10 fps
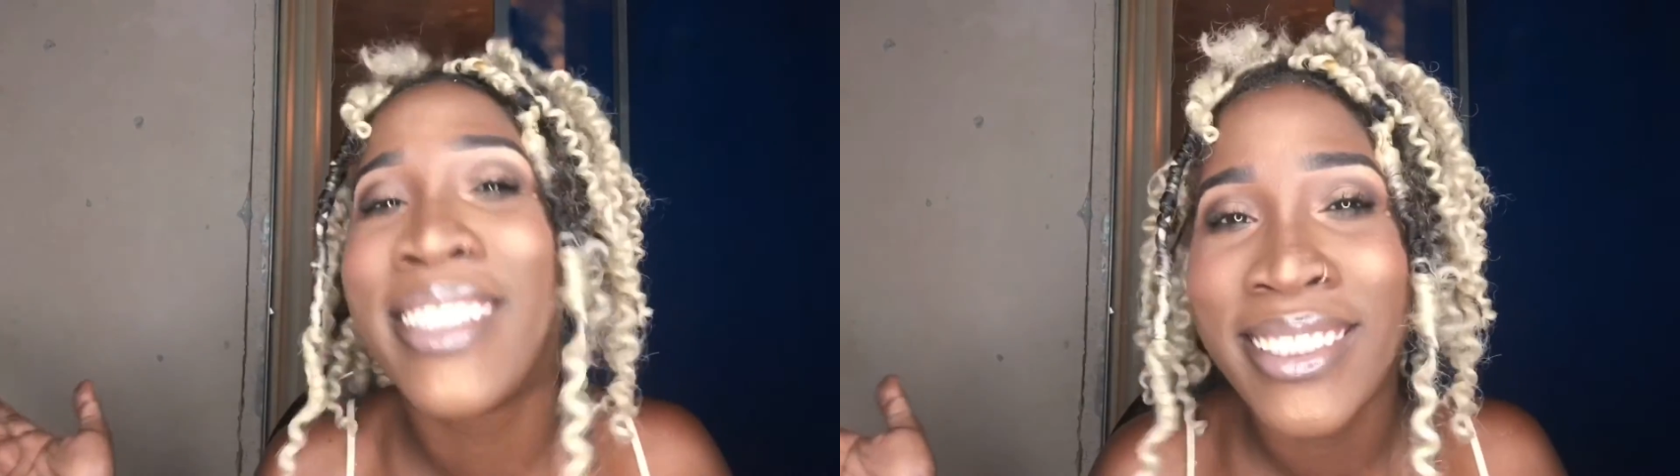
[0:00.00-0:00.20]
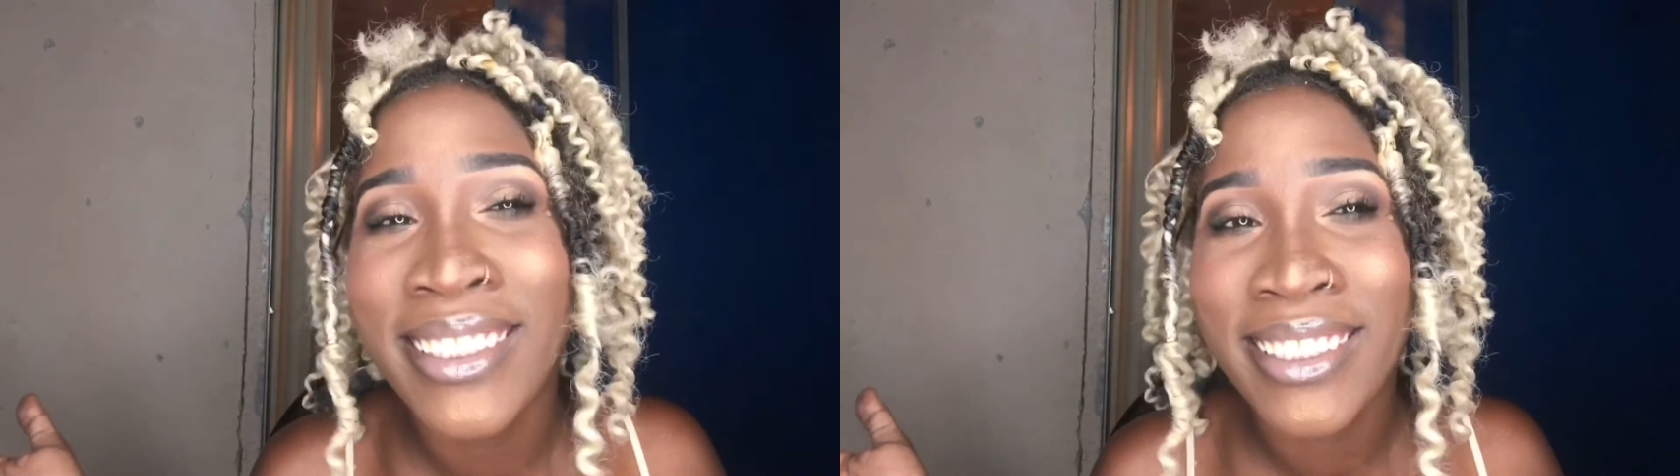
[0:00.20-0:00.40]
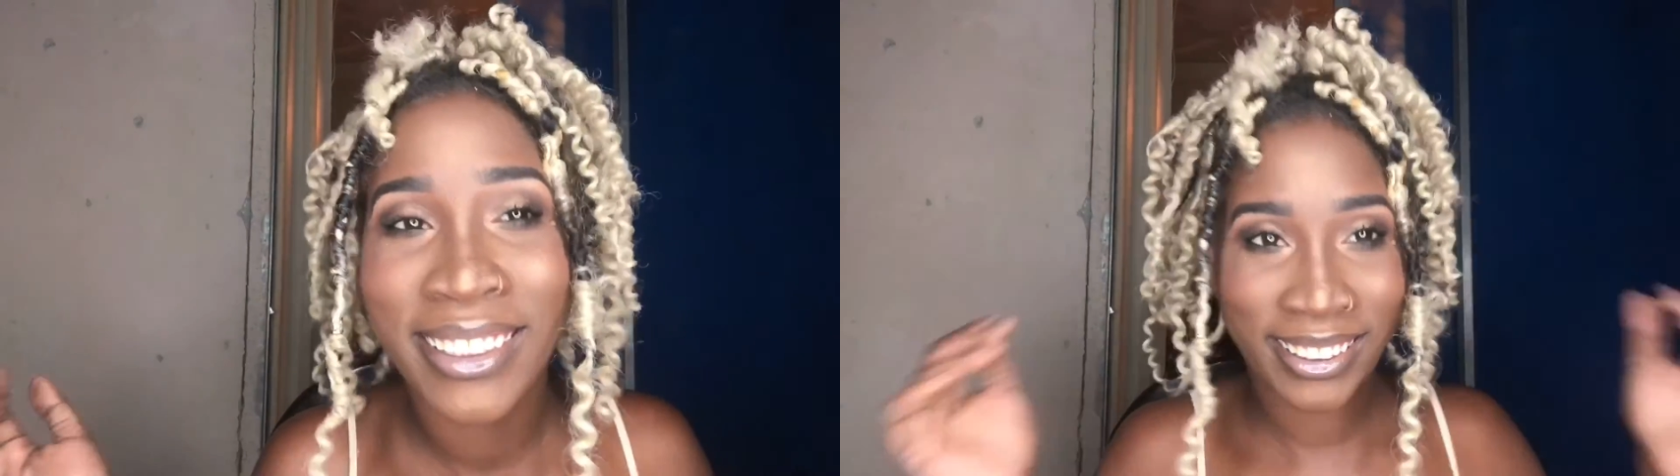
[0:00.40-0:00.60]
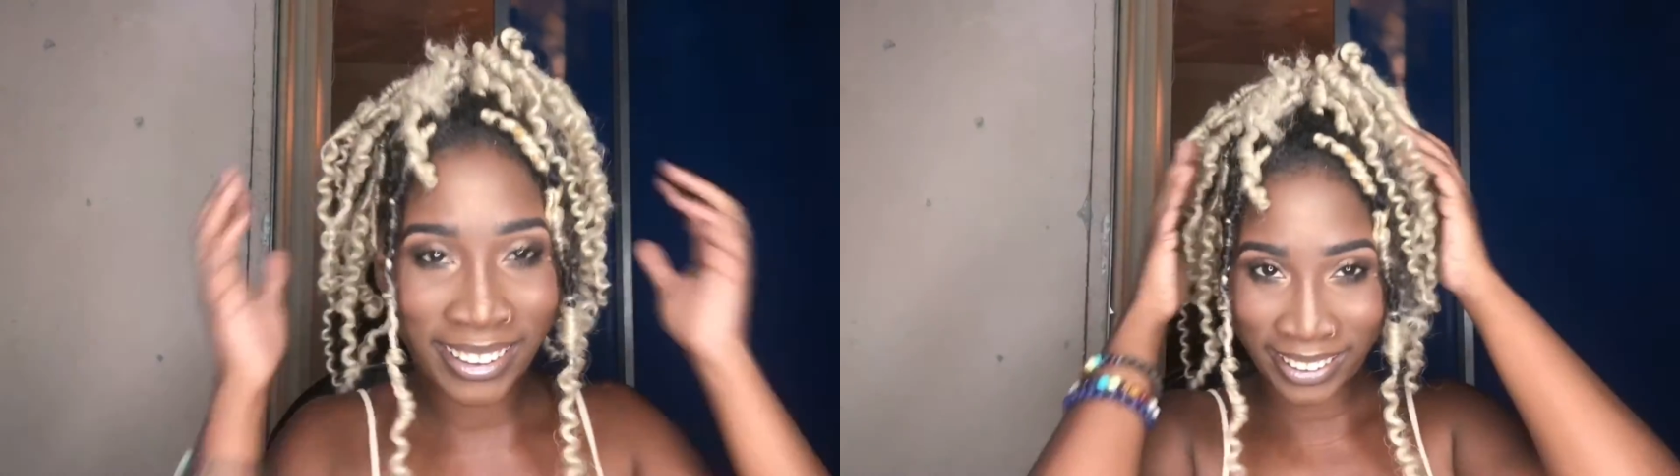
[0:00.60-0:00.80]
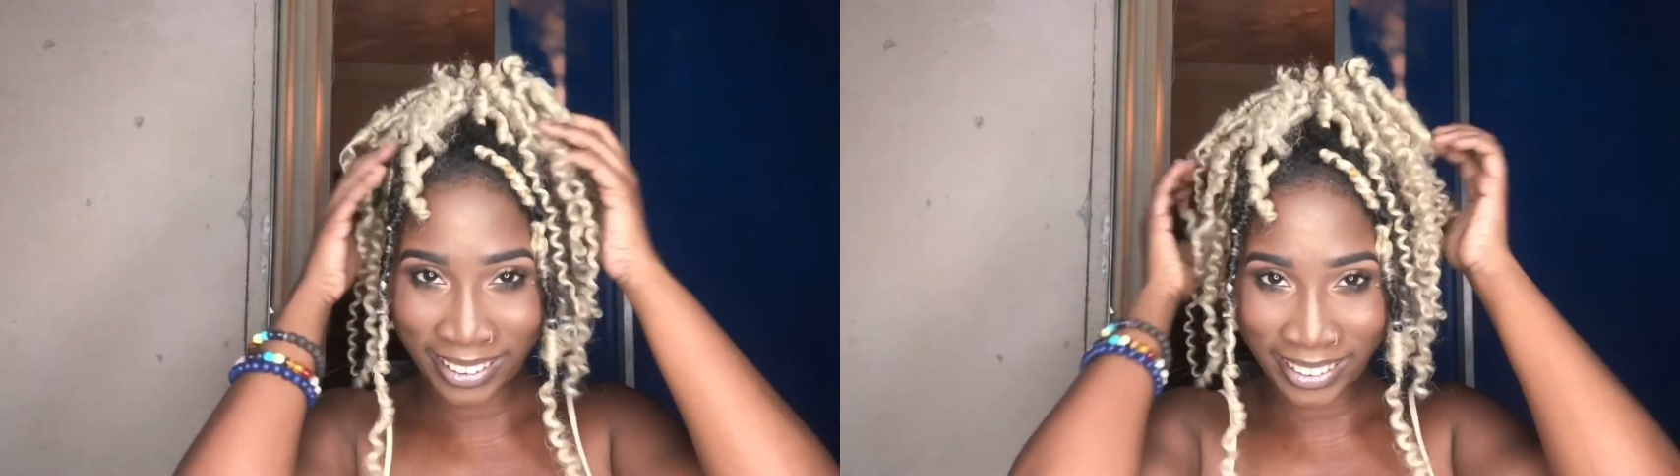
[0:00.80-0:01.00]
these niggas.
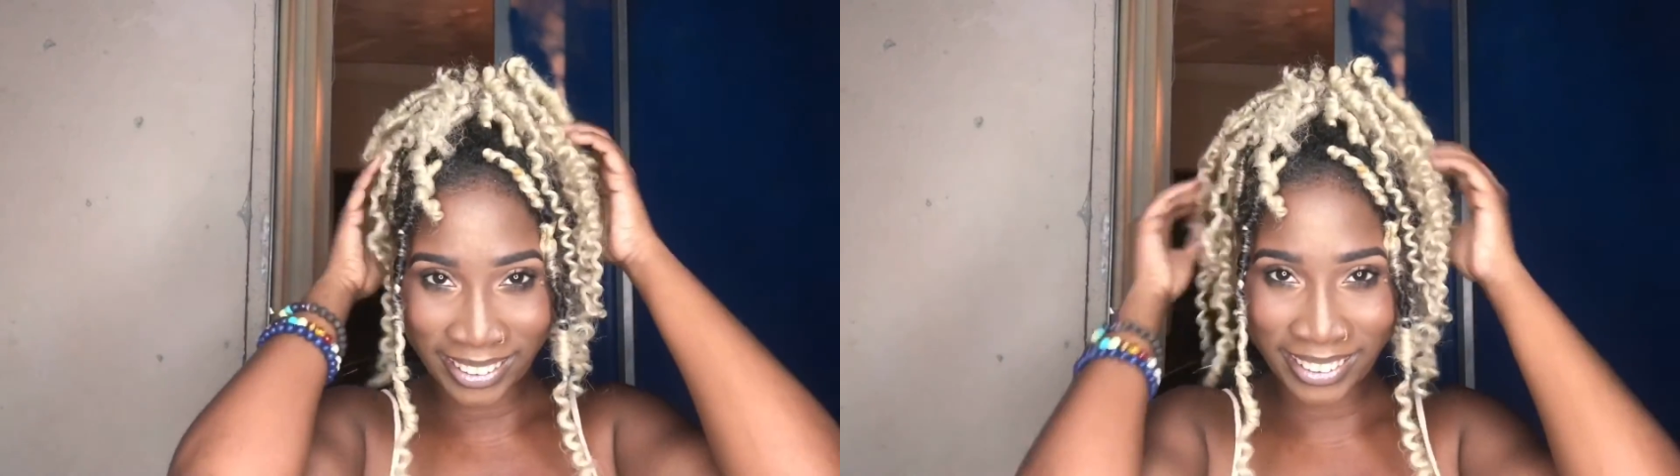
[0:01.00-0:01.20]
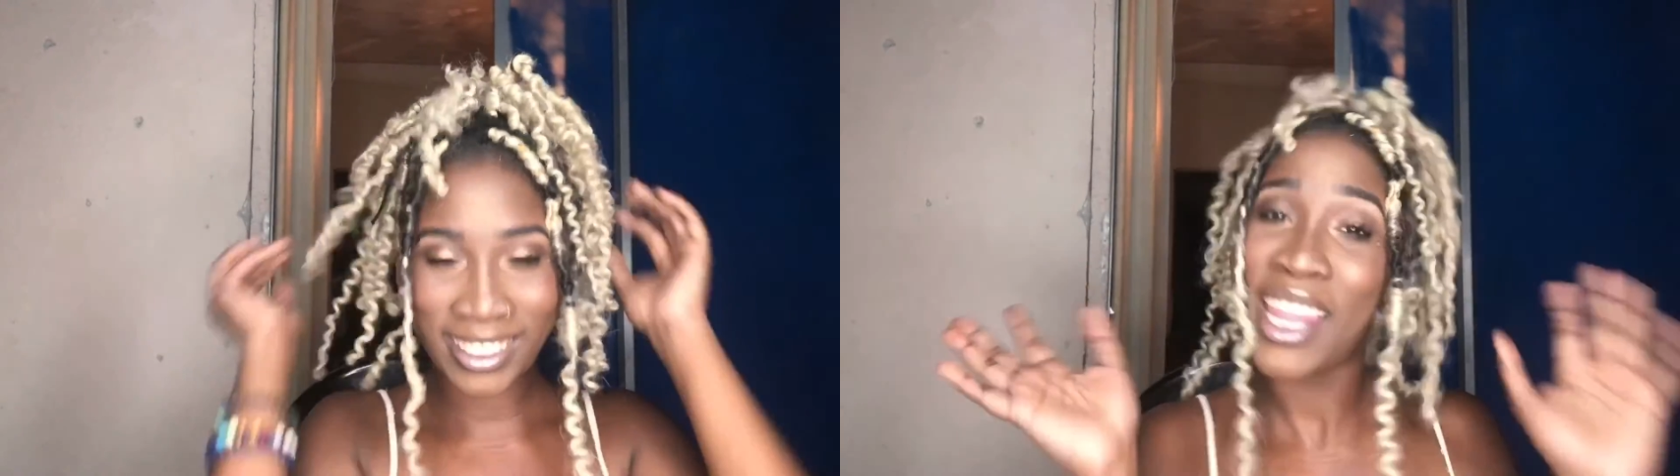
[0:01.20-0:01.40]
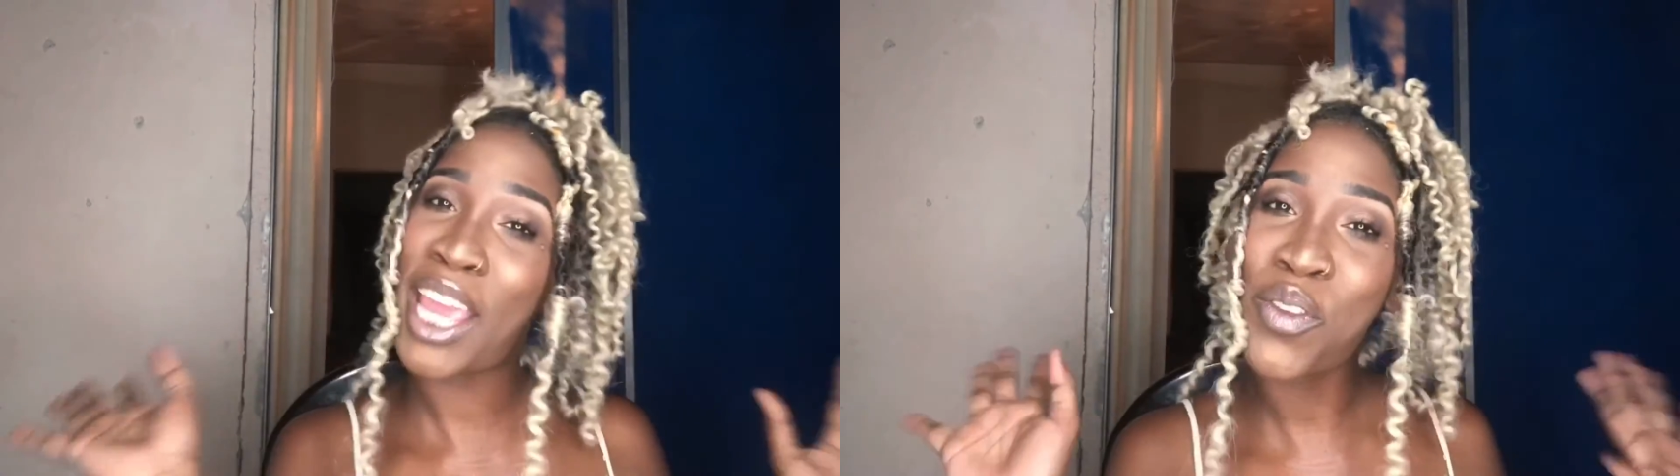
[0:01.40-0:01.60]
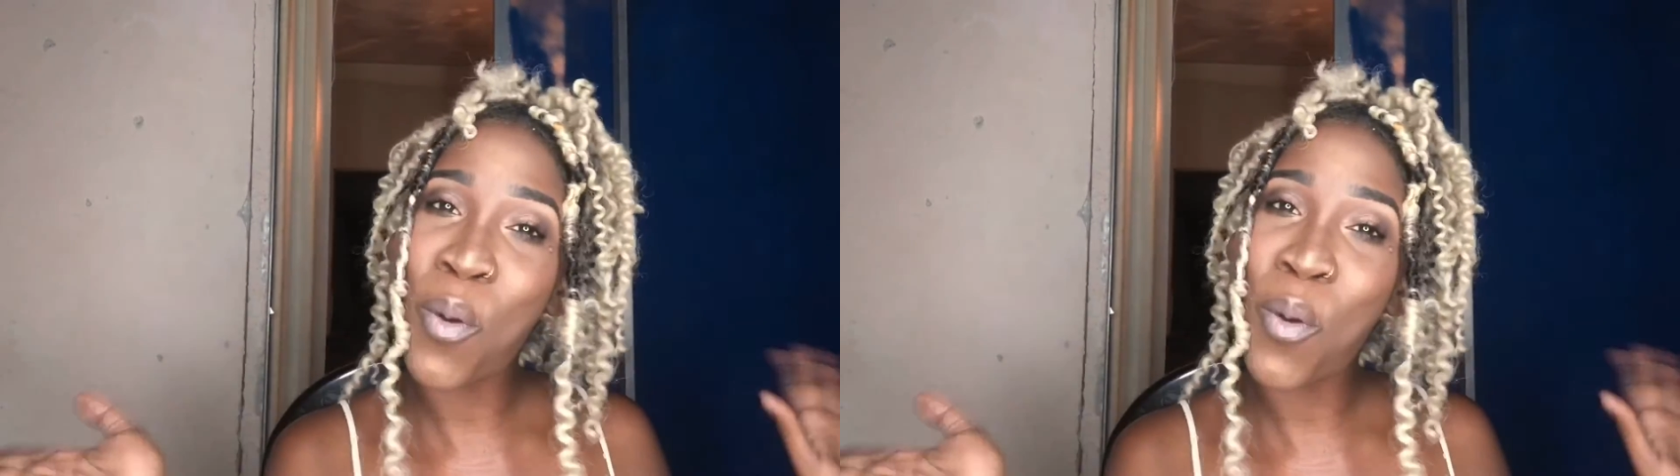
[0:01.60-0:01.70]
See